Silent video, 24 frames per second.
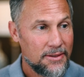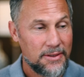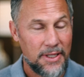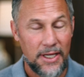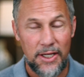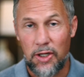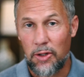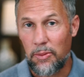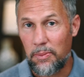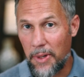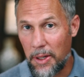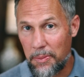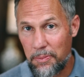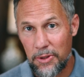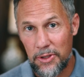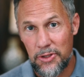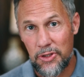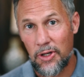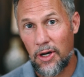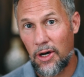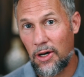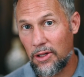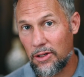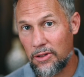like
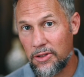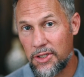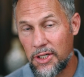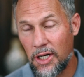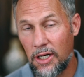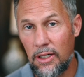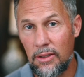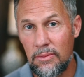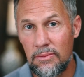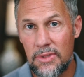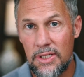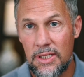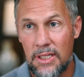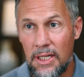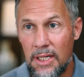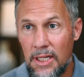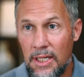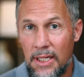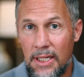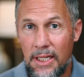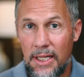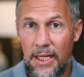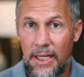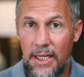omeprazole or Tums,
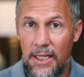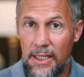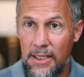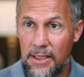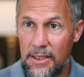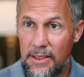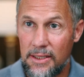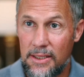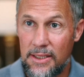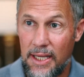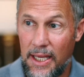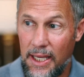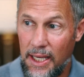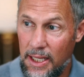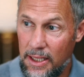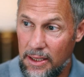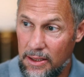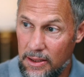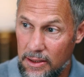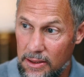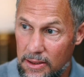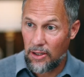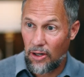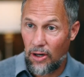it
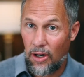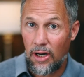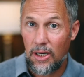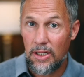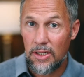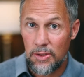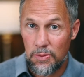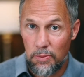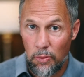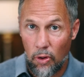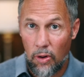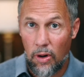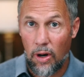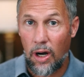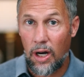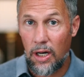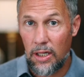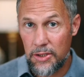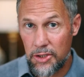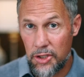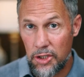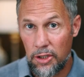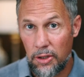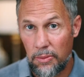can cause more
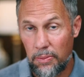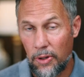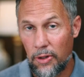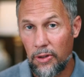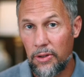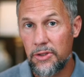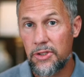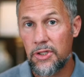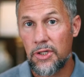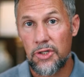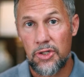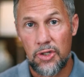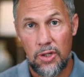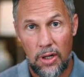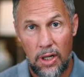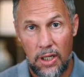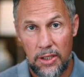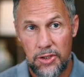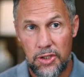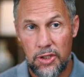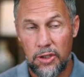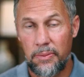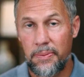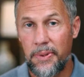osteoporosis or
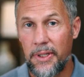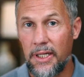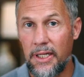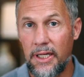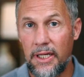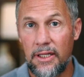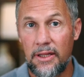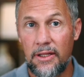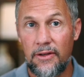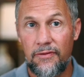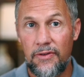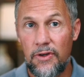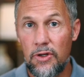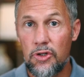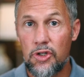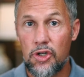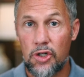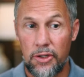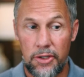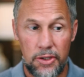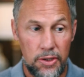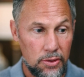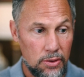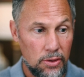osteopenia in the
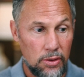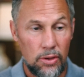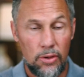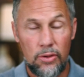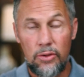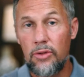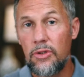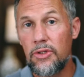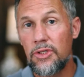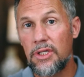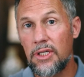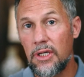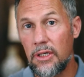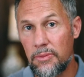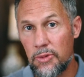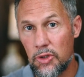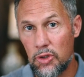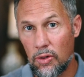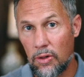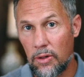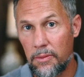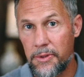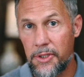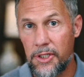future. You lose the
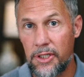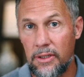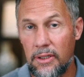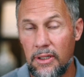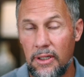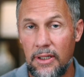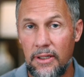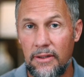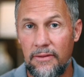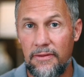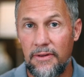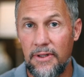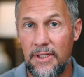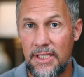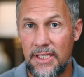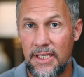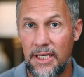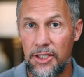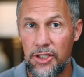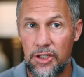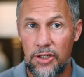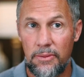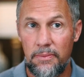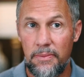absorption of
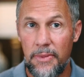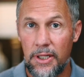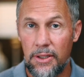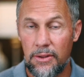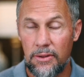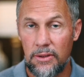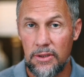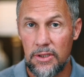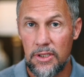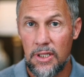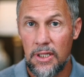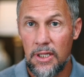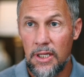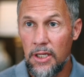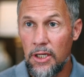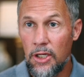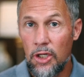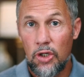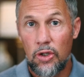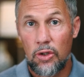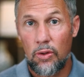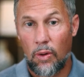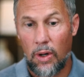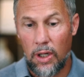essential minerals.
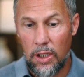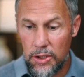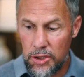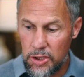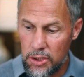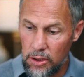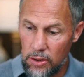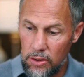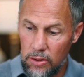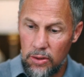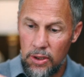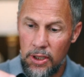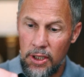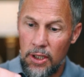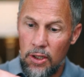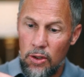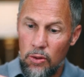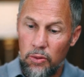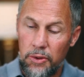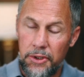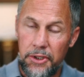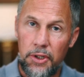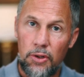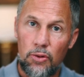You also,
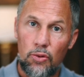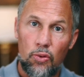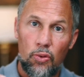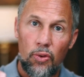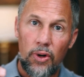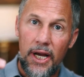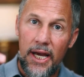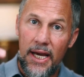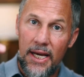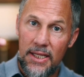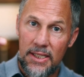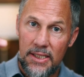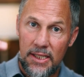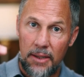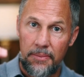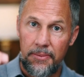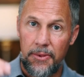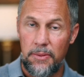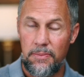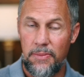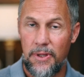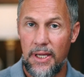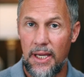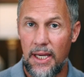when you raise
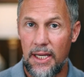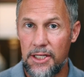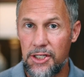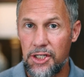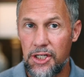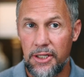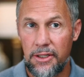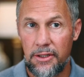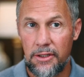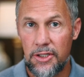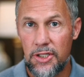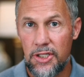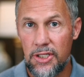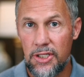up the pH in your